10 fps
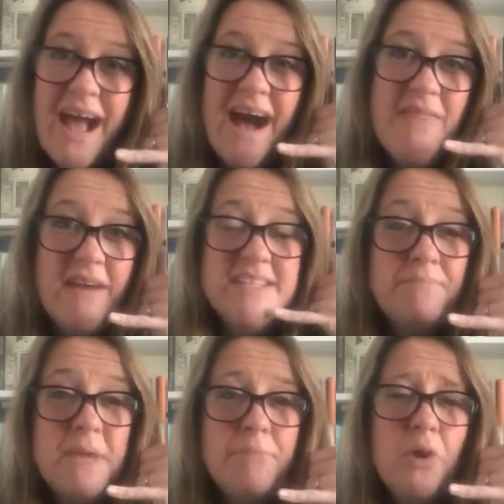And there are some
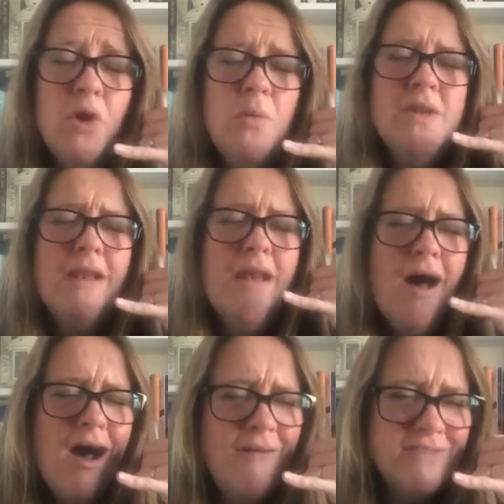people who would
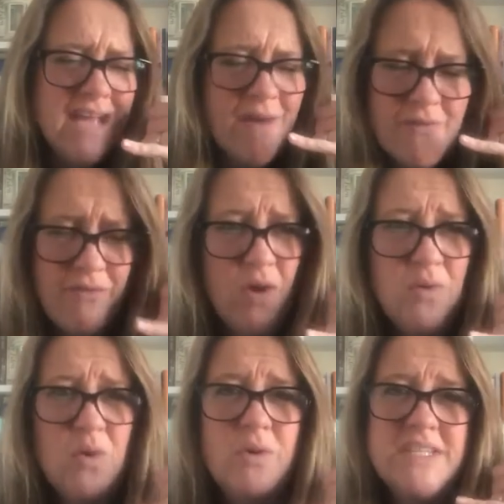love to have a phone
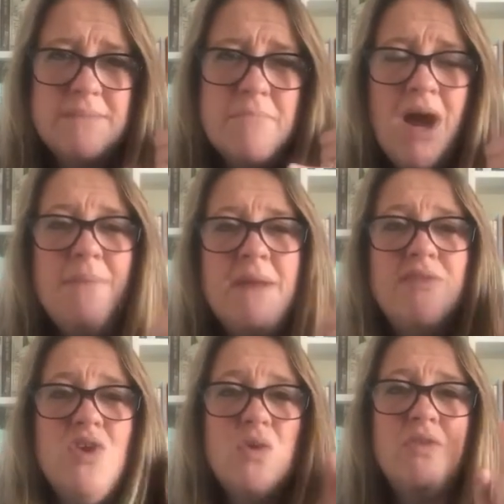call, because it might be
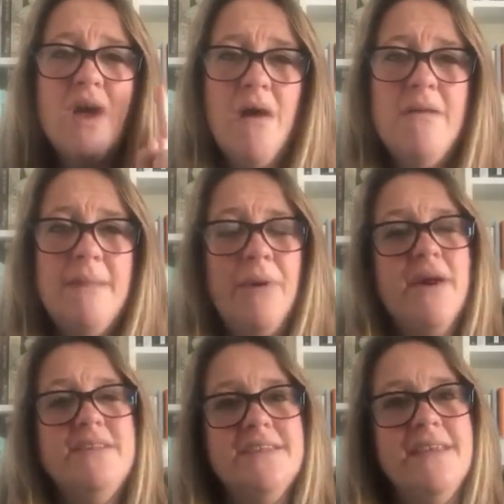that you're the only
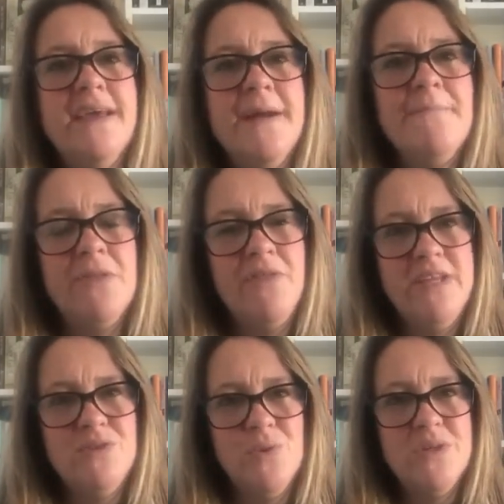person that they
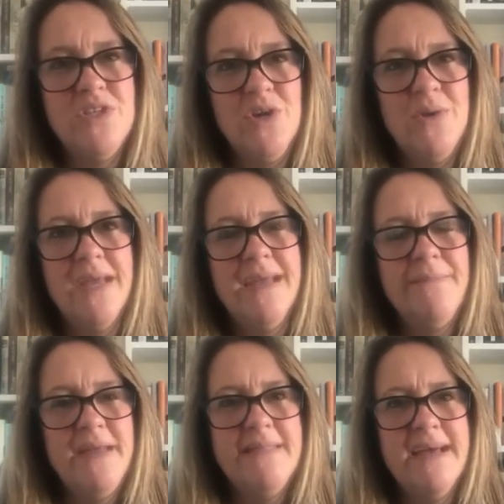talk to
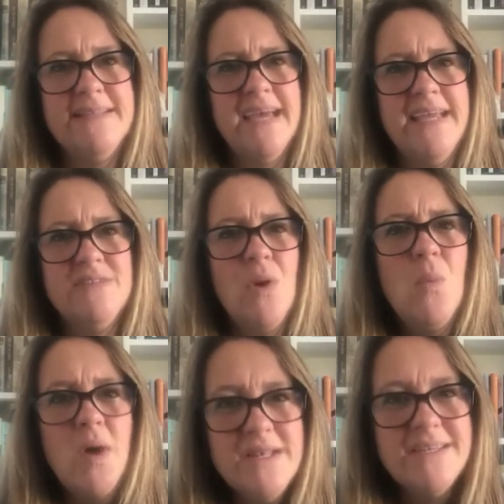in that day. So I
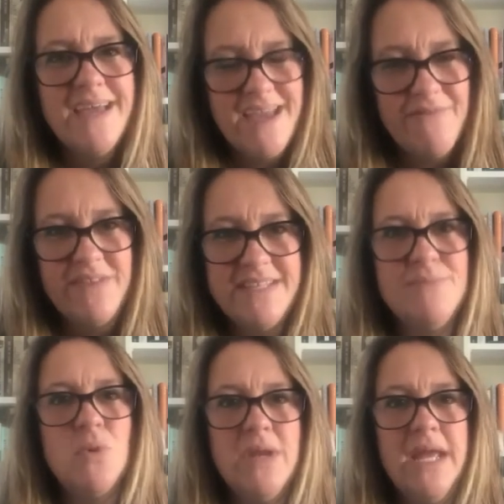wonder if this
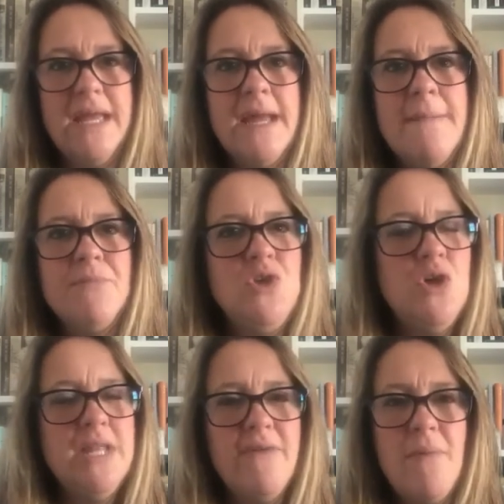morning you
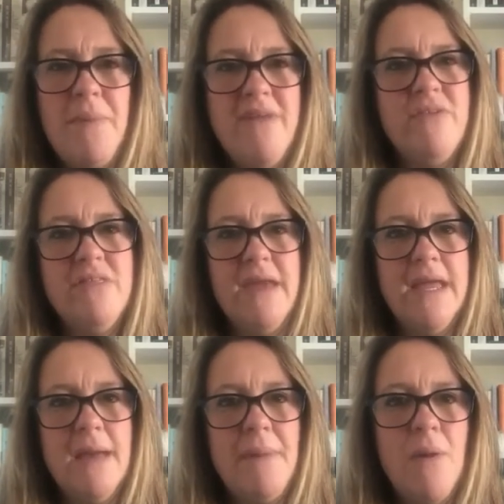could have a bit of a
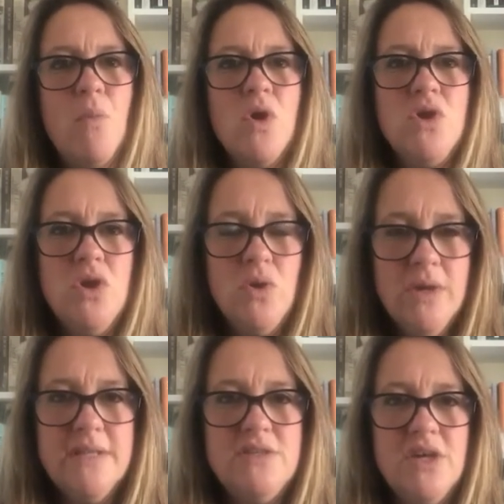think about what you
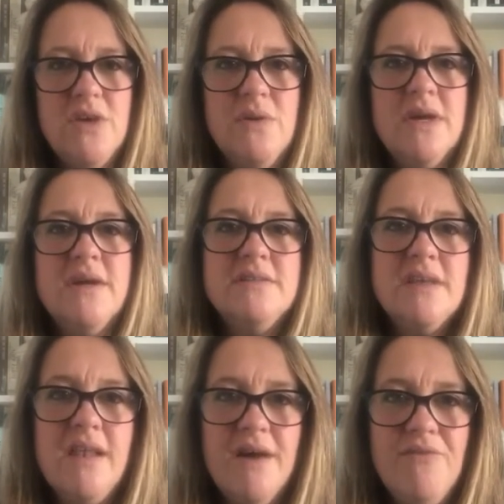can do
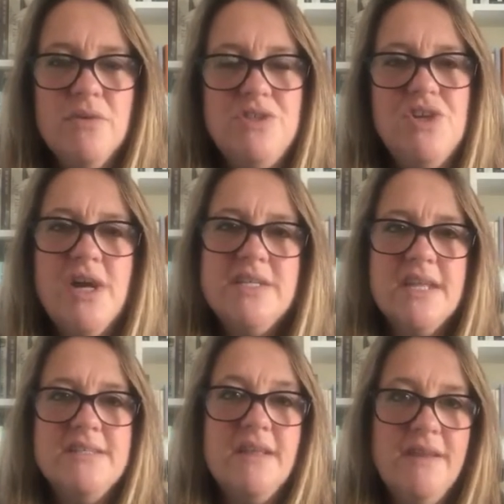to love your church
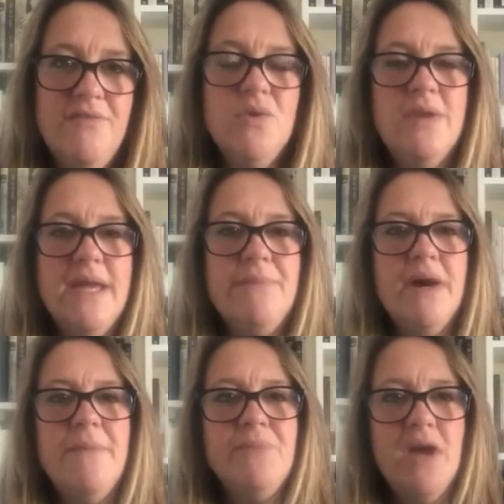and to love your
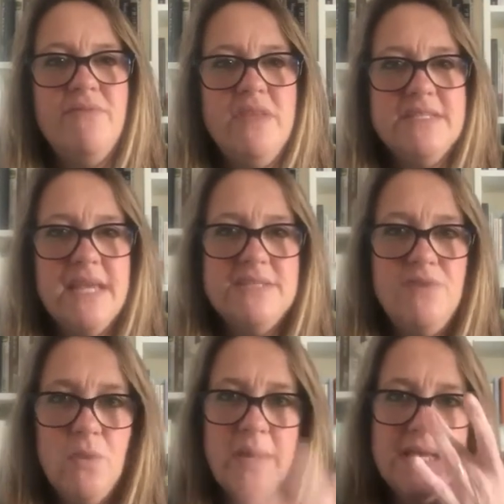neighbour over these next
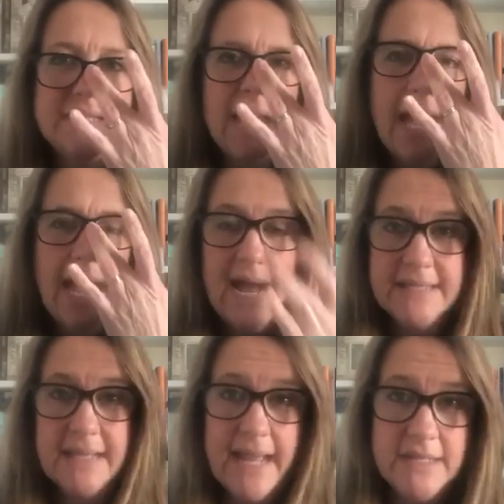few weeks,
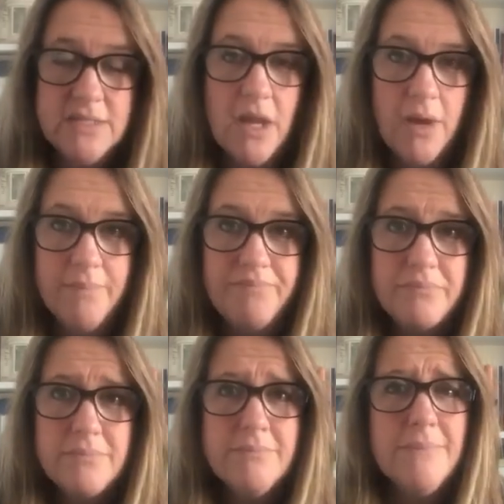and to let us know.
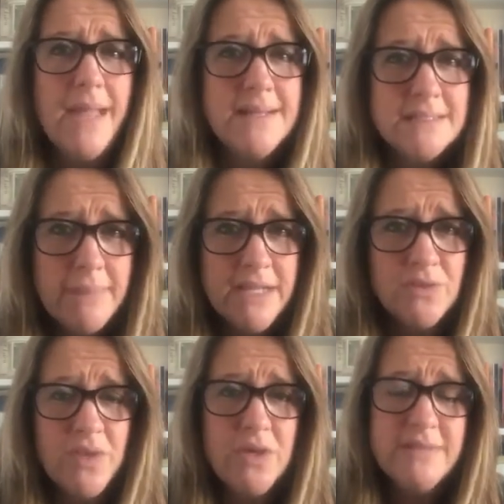And to make
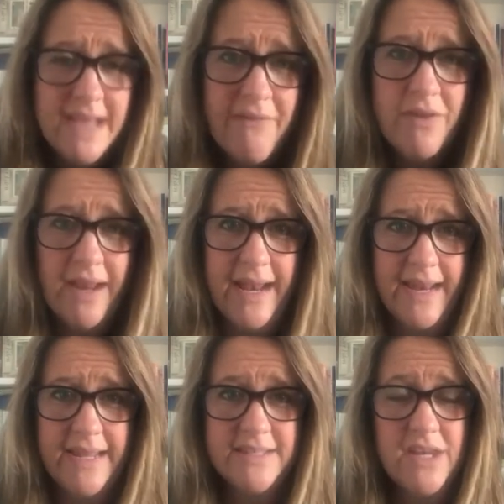sure that you definitely are
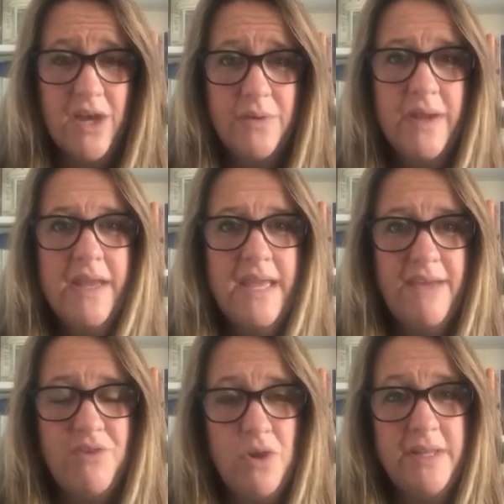letting us know
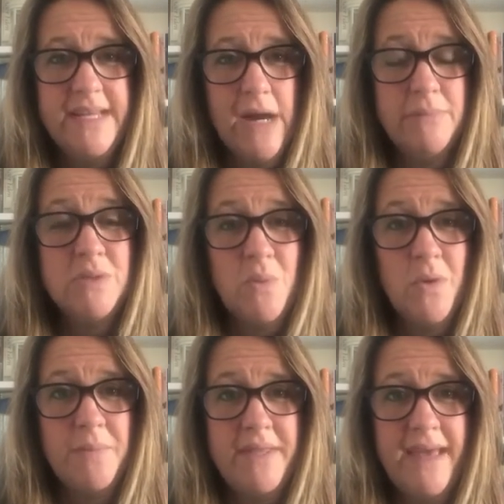if you need help, because we
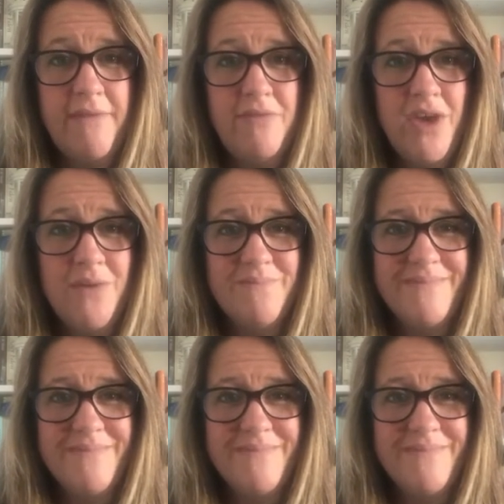want to be there for you.